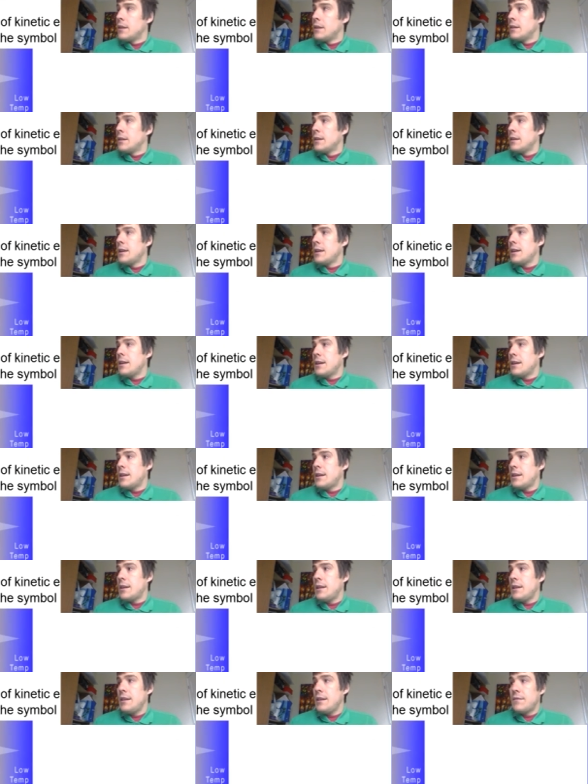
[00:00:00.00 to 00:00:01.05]

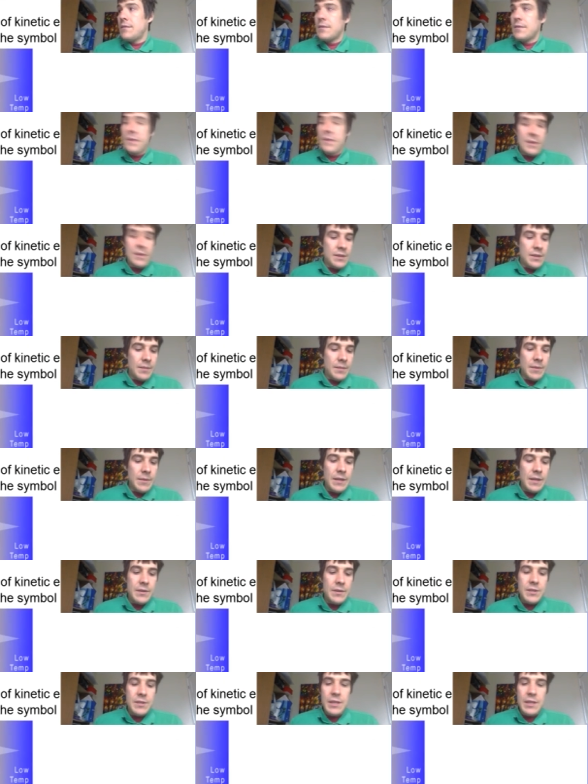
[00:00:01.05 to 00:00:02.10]
Heat versus thermal
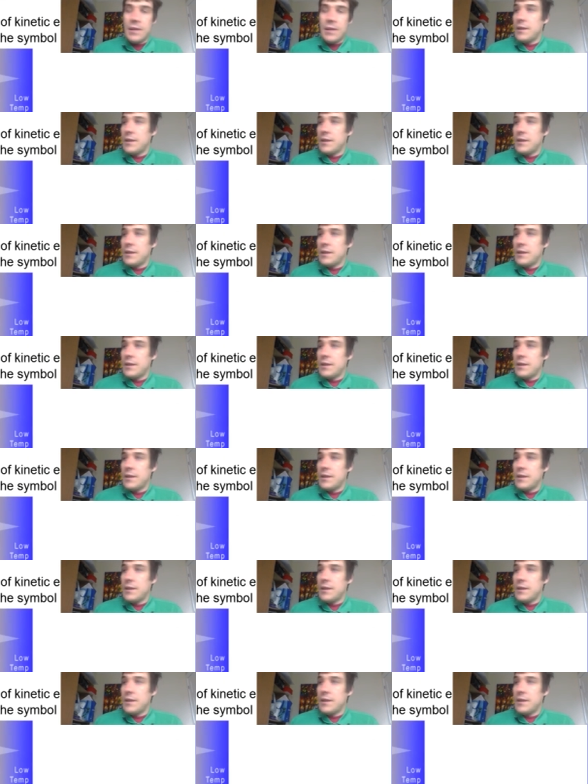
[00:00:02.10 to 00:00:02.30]
energy.